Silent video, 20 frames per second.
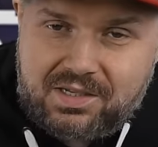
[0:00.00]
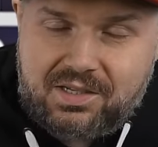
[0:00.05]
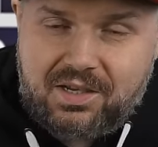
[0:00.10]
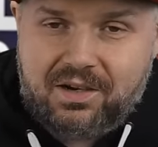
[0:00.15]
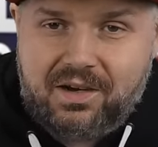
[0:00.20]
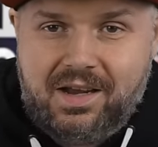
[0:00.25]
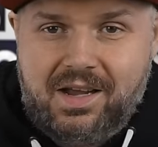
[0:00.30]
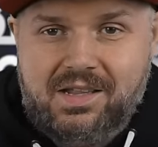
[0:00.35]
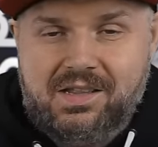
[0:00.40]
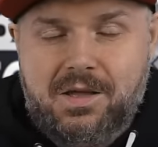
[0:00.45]

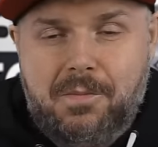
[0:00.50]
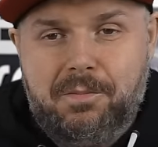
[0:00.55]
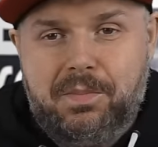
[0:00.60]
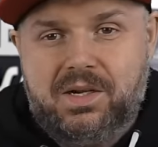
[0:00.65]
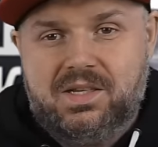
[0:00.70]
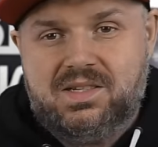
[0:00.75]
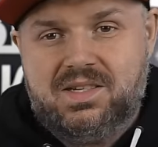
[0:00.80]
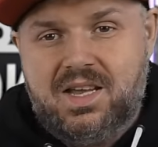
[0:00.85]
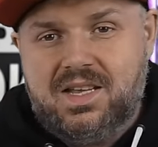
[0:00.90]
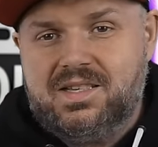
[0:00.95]
This is a
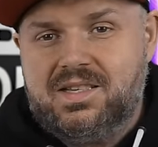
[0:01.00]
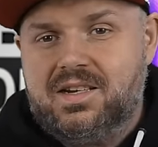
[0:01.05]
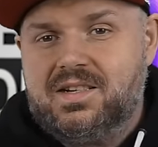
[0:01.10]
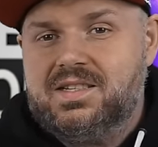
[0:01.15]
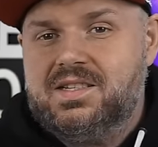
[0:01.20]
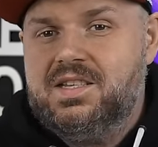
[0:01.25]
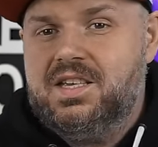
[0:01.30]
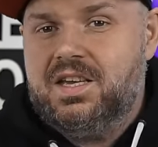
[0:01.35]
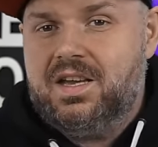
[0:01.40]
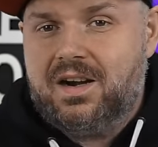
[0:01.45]
processor with a
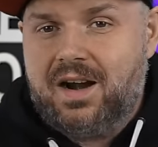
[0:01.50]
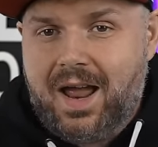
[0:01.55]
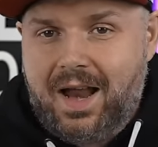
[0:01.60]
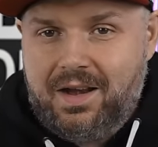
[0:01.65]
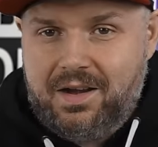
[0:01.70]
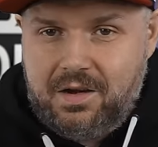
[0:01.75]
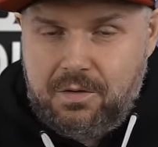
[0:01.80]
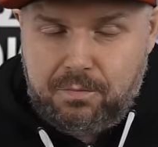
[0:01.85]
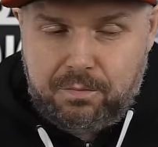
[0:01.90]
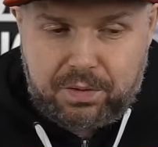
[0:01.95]
neural
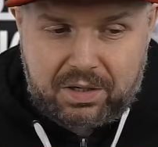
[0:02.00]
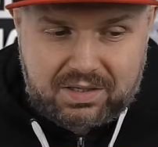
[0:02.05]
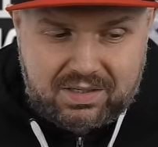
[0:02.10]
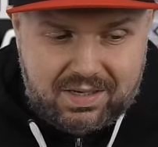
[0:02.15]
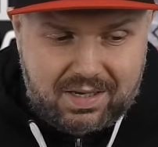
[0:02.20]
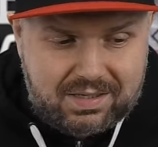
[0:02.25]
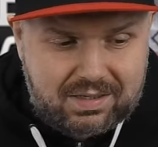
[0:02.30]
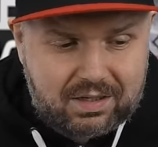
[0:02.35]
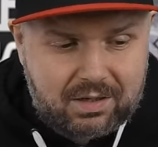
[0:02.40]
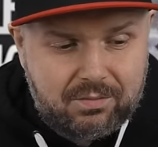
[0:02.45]
processor,
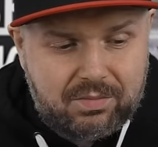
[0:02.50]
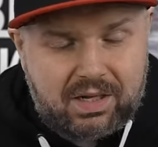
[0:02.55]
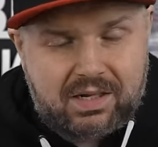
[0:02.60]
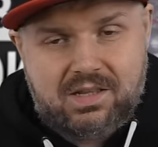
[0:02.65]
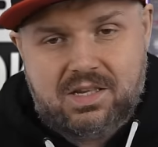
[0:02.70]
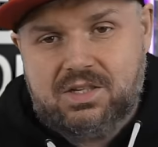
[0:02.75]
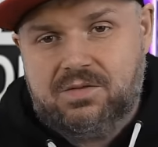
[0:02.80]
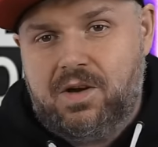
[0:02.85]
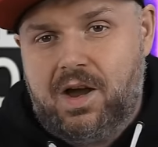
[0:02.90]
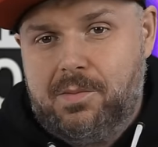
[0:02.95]

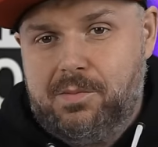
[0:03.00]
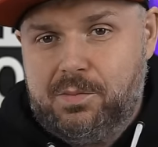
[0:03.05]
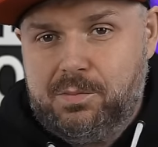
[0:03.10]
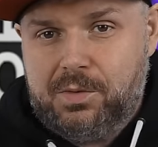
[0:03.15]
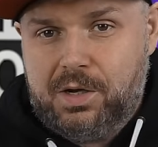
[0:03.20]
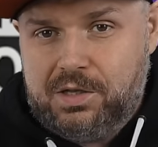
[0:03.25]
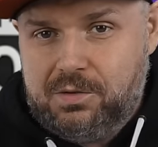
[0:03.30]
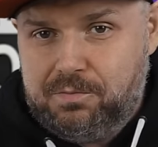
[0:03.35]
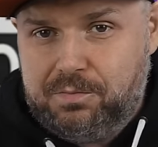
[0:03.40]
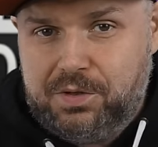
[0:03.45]
so-called N P
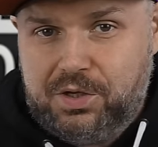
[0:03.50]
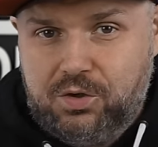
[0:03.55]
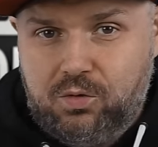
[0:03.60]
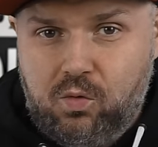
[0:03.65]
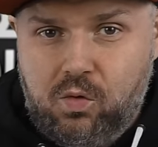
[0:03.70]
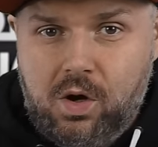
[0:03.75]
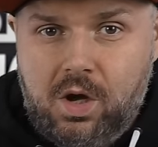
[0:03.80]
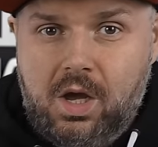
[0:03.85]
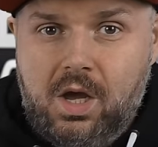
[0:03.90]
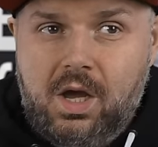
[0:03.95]
U,
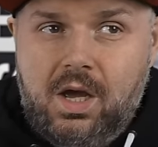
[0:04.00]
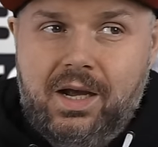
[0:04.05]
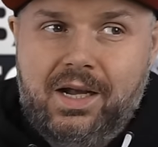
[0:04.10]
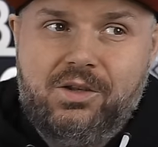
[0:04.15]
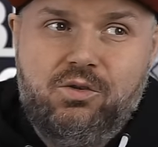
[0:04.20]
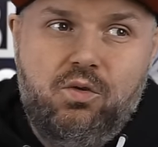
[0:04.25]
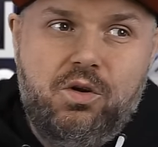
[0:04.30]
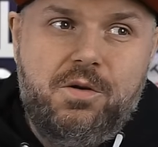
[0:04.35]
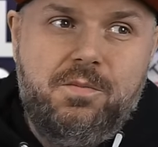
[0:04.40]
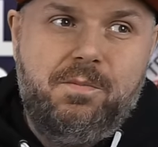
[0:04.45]
which allows you
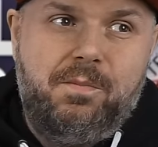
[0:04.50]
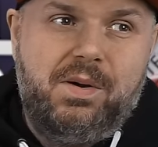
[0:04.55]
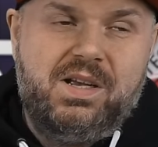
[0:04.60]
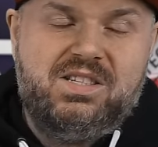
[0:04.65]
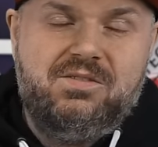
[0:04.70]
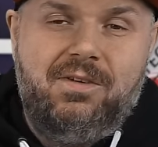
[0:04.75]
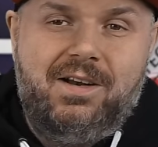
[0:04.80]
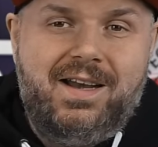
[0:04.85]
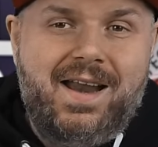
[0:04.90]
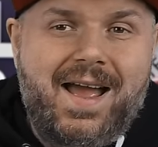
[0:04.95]
to do just
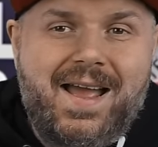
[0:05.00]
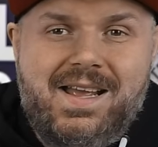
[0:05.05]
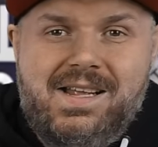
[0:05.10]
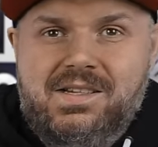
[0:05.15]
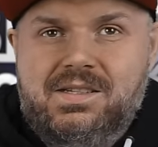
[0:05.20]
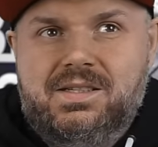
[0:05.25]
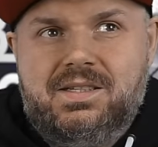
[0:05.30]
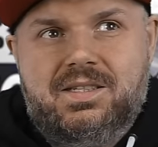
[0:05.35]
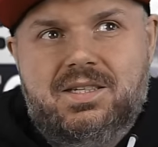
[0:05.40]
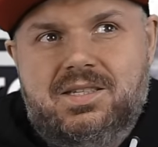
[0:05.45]

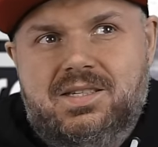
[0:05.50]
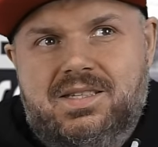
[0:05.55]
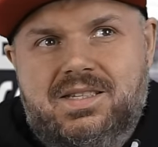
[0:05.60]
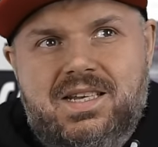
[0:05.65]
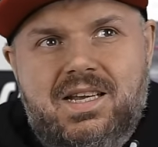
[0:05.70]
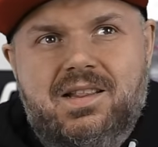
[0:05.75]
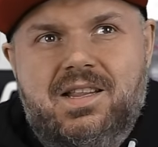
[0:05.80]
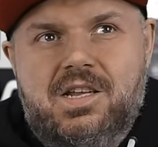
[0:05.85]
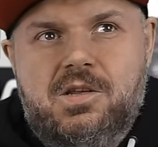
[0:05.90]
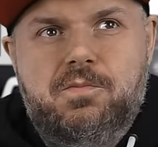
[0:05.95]
incredible things for
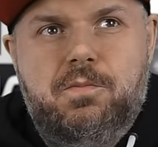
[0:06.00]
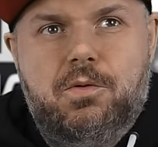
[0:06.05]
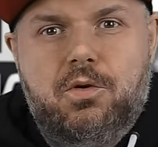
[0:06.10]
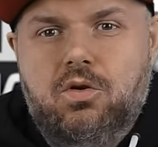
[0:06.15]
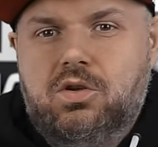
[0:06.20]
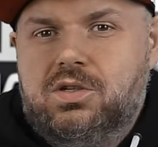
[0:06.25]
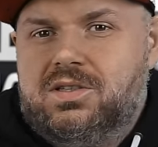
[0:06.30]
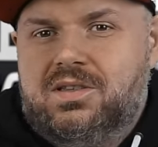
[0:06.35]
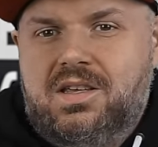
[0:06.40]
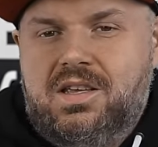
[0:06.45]

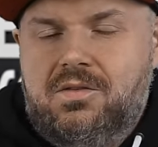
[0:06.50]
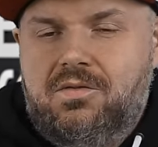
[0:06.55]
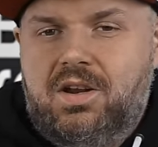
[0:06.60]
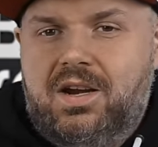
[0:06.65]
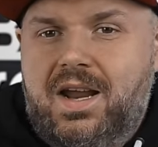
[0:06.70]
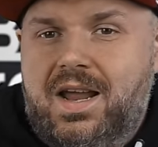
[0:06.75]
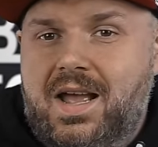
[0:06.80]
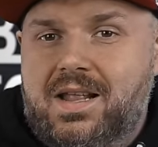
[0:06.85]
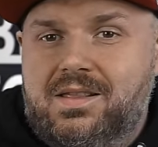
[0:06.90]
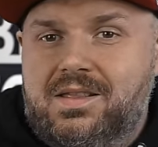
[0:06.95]
designers, for
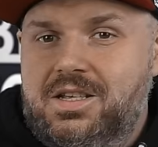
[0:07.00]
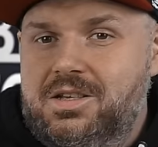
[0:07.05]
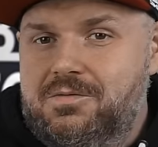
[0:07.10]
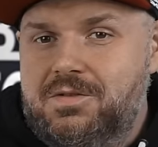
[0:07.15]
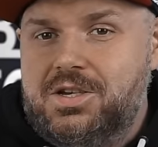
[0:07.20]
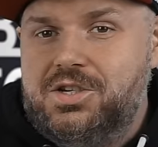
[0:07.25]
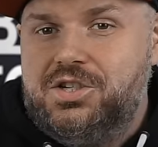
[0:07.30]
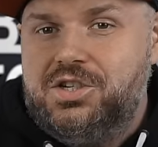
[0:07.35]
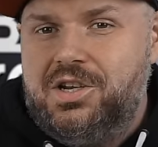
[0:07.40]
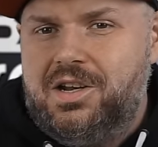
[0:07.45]
video
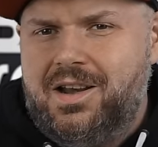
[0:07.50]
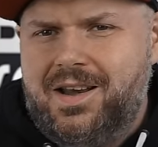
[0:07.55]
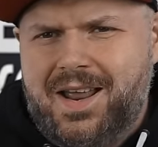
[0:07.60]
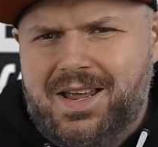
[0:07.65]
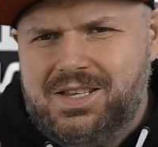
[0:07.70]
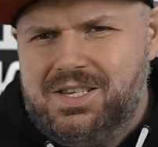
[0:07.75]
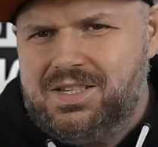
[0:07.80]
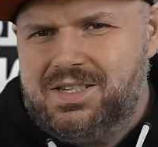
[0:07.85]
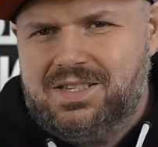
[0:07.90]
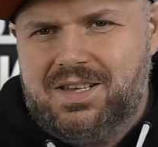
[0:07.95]
editors, for
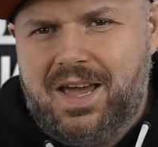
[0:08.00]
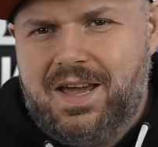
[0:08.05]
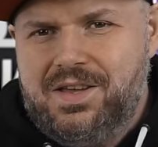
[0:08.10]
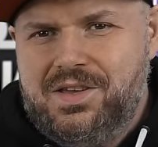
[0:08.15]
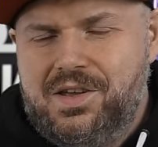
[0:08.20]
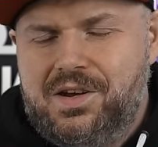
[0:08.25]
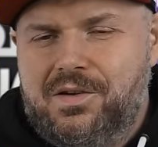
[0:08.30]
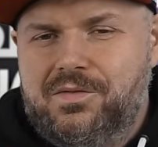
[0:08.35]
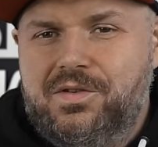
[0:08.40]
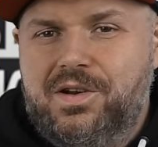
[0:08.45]
video
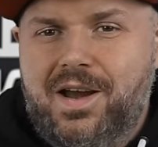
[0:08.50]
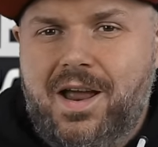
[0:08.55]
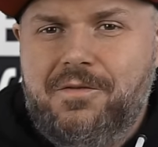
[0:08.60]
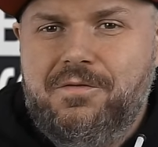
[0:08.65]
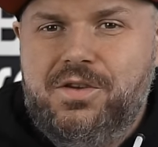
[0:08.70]
makers,